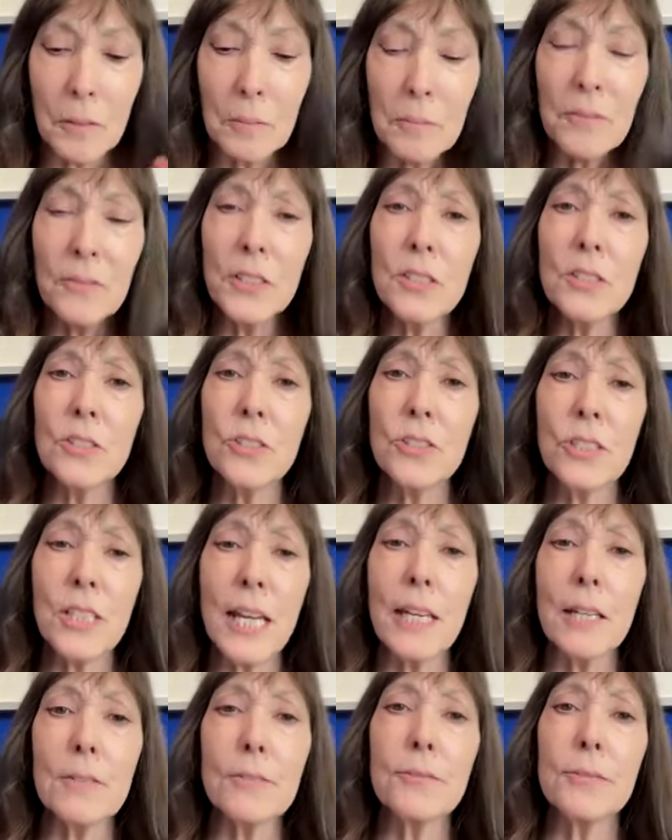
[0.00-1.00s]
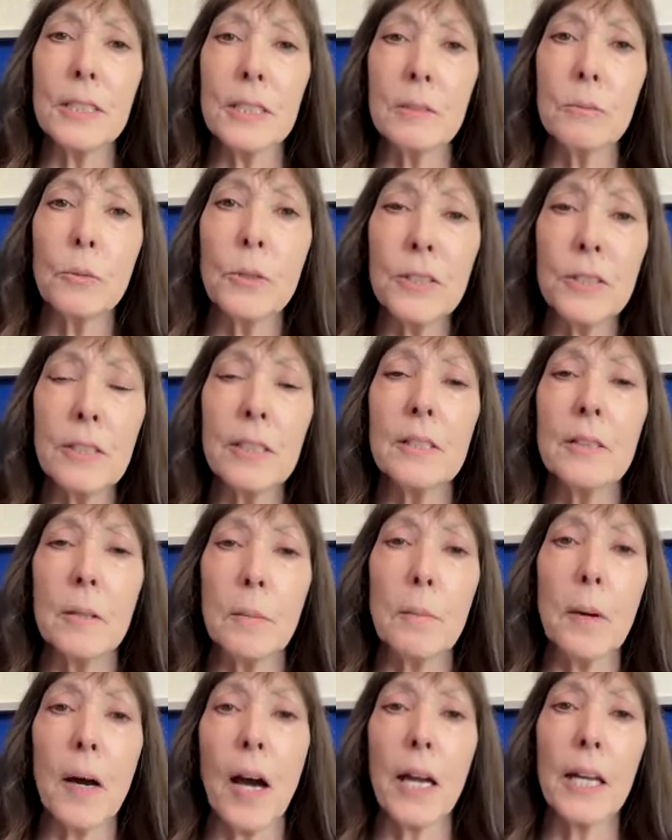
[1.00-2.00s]
feel safe within the
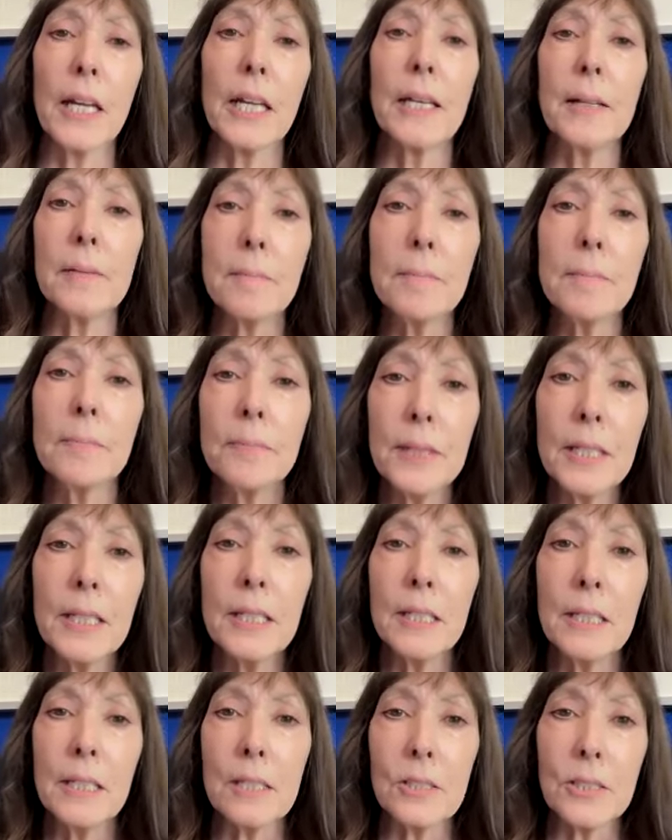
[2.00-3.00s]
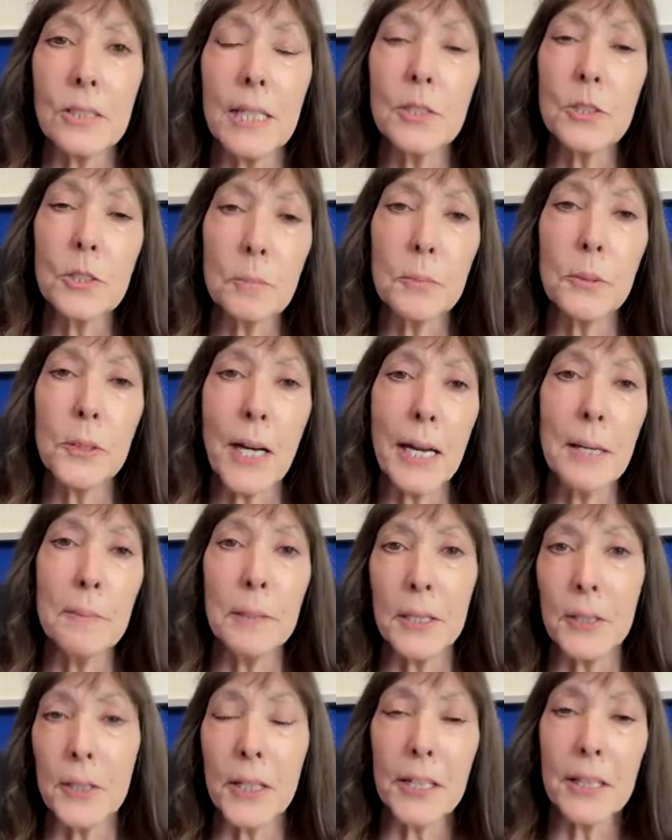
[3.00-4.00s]
body, because that's the
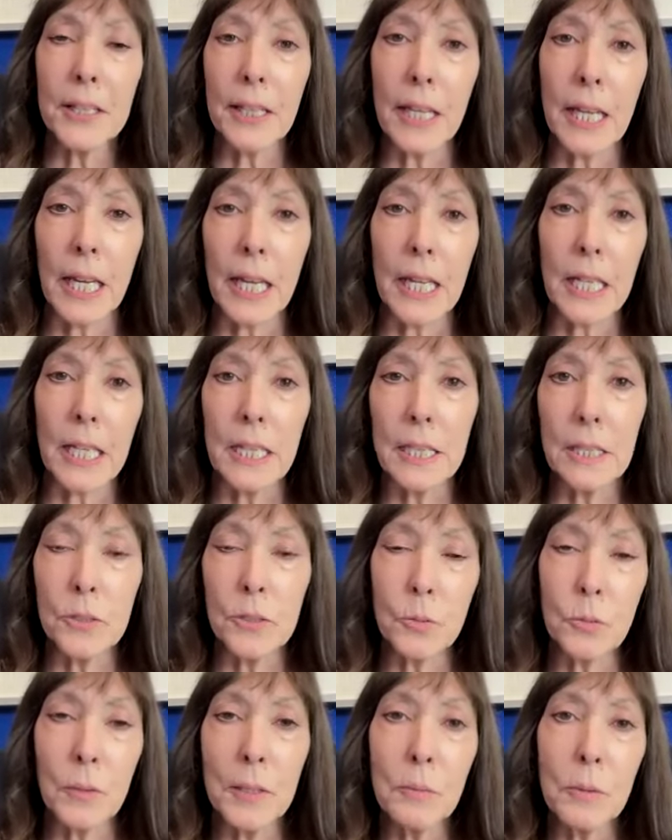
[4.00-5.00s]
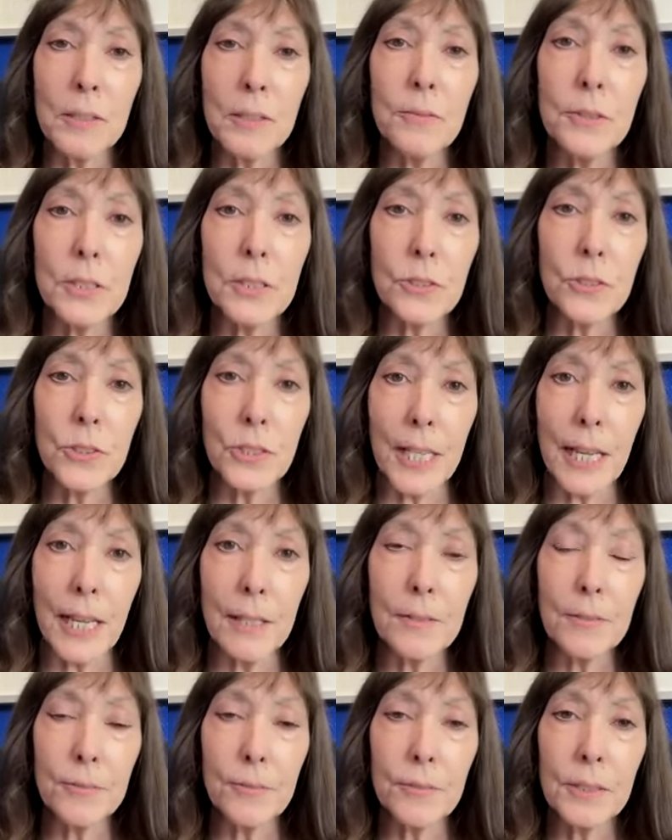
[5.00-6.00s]
primary thing, is when we feel
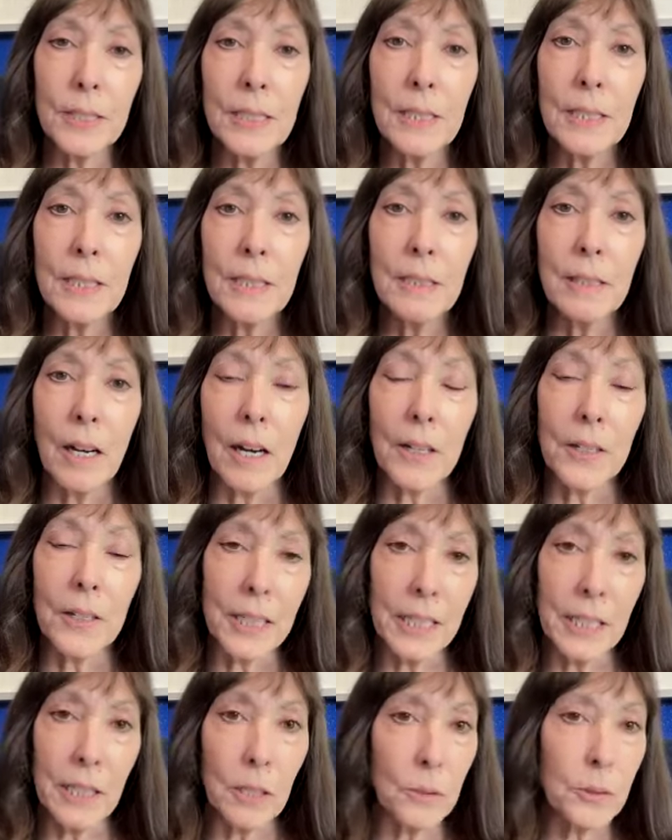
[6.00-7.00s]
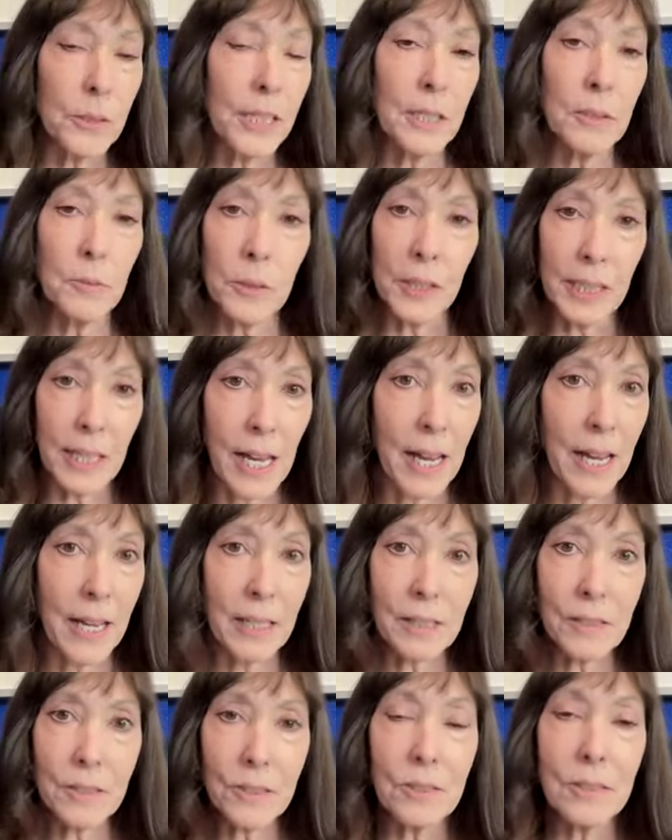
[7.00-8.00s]
safe, our ego can
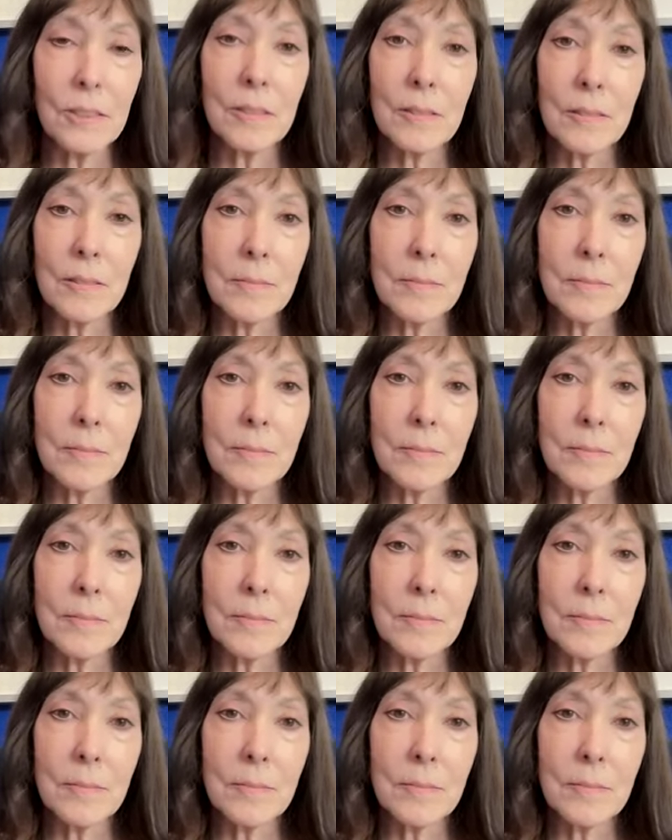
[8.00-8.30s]
relax.